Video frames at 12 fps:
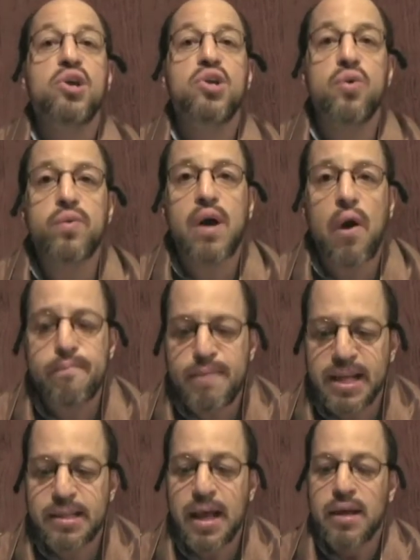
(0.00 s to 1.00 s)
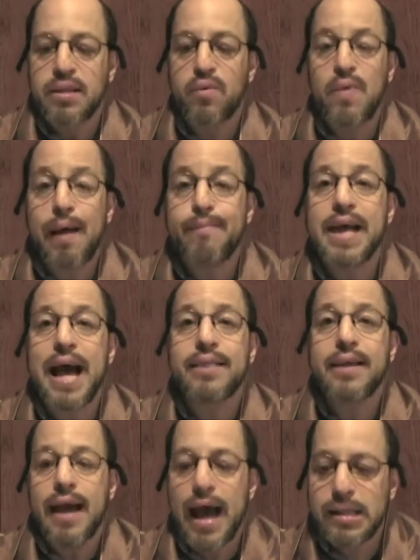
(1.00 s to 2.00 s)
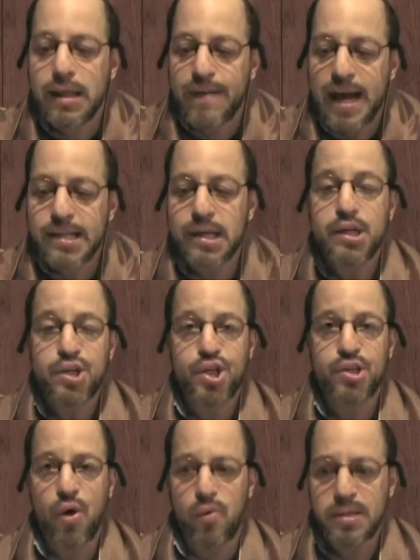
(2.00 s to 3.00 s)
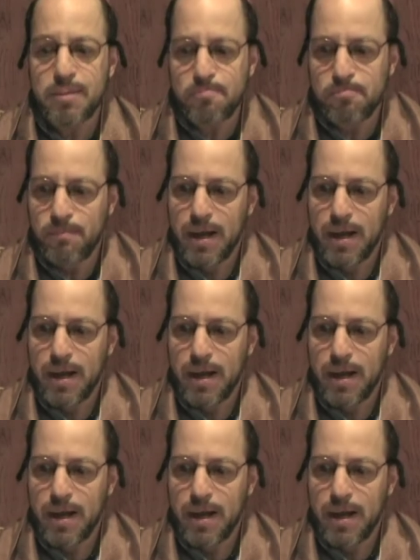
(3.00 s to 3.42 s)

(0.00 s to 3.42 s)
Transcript: "You go meet the Rebbe at the elevator," she told him,